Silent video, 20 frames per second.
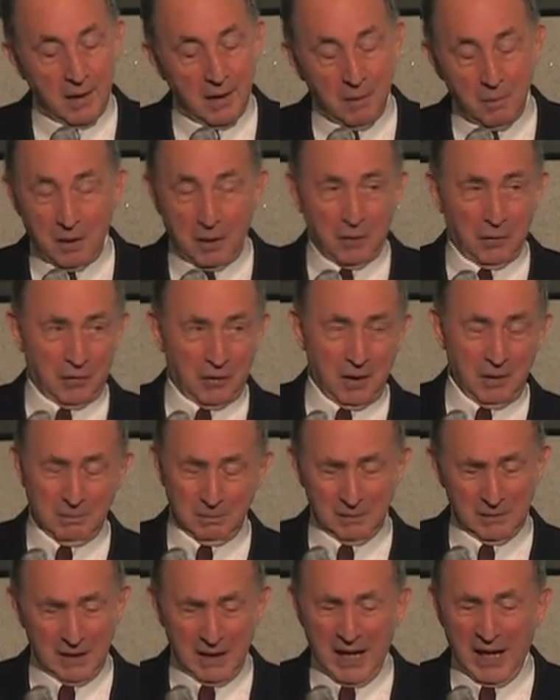because
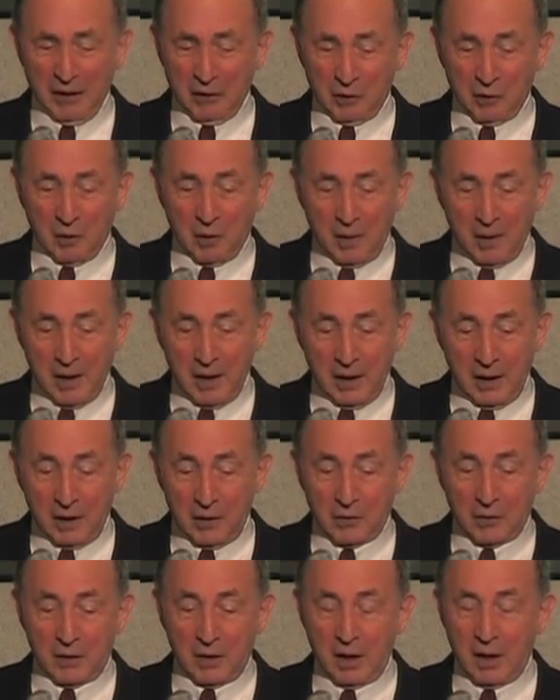SOA
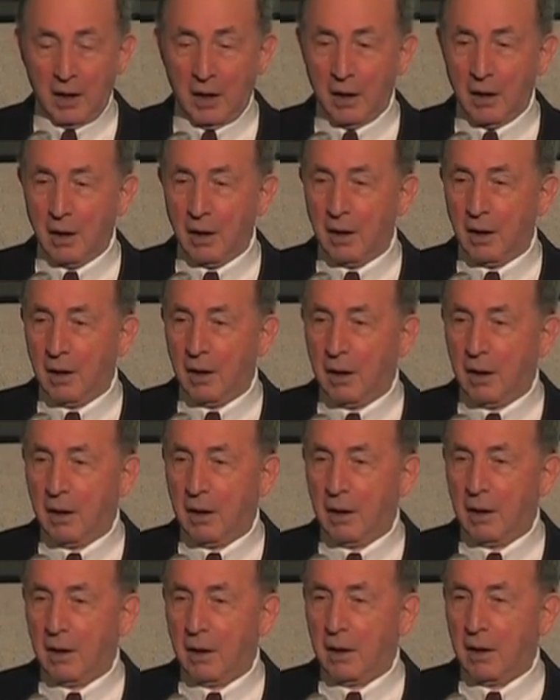is the
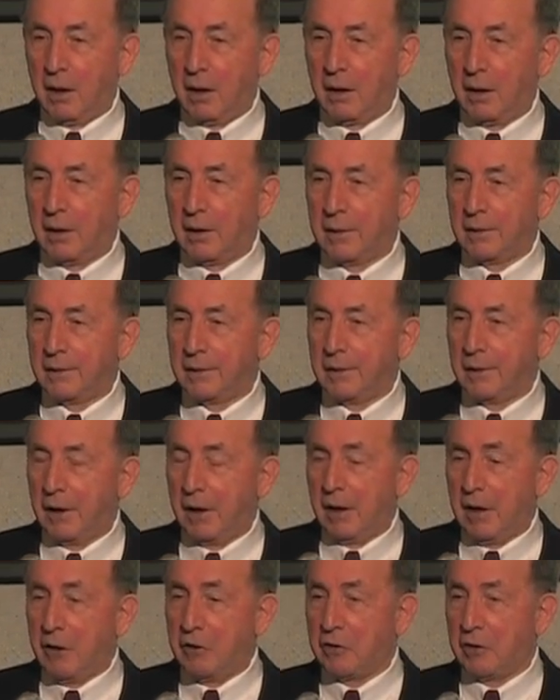
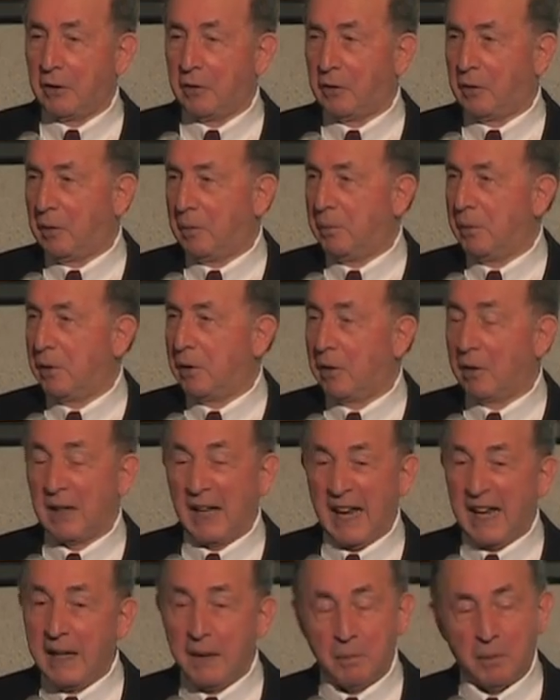initials to put on
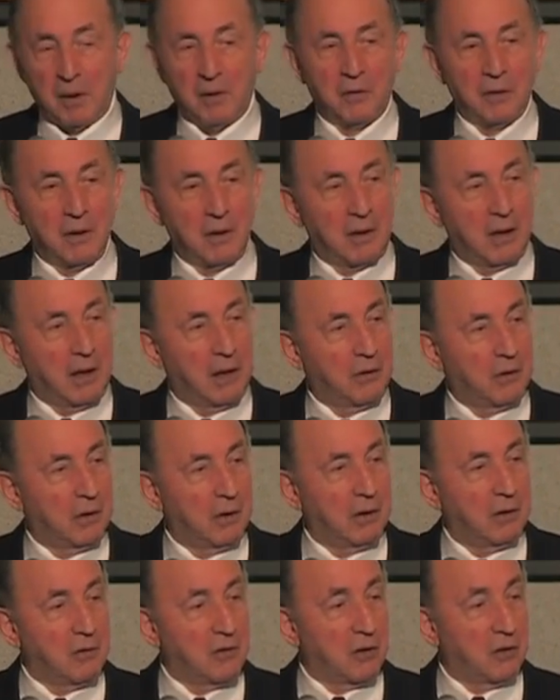any
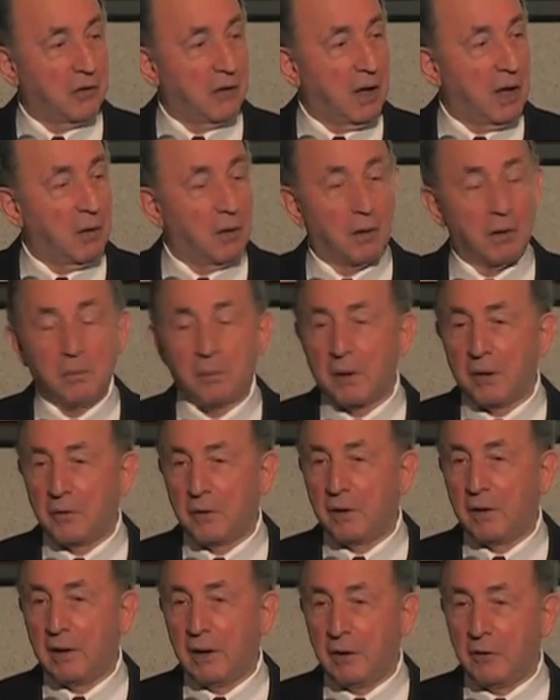presentation. You just take all
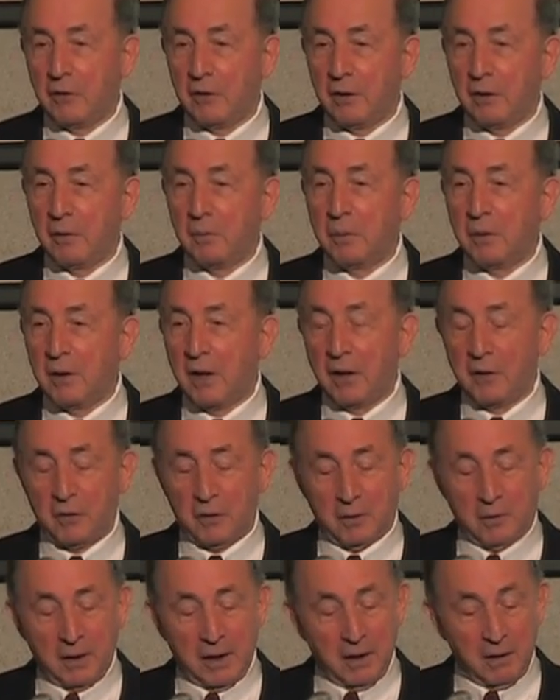presentations and put
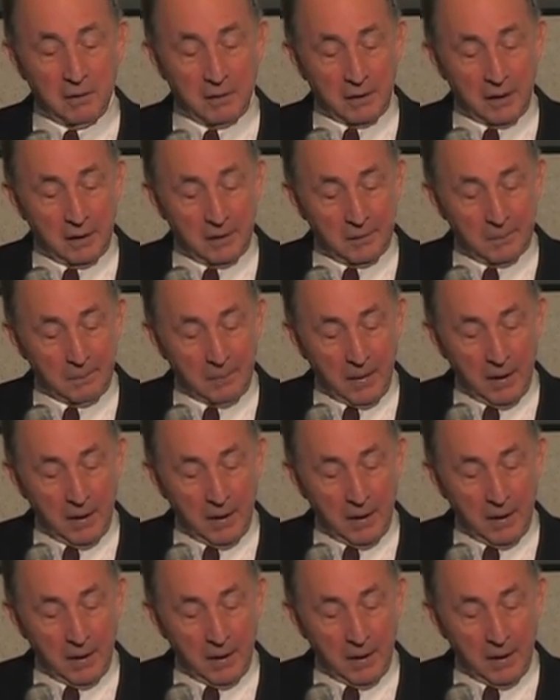SOA on it.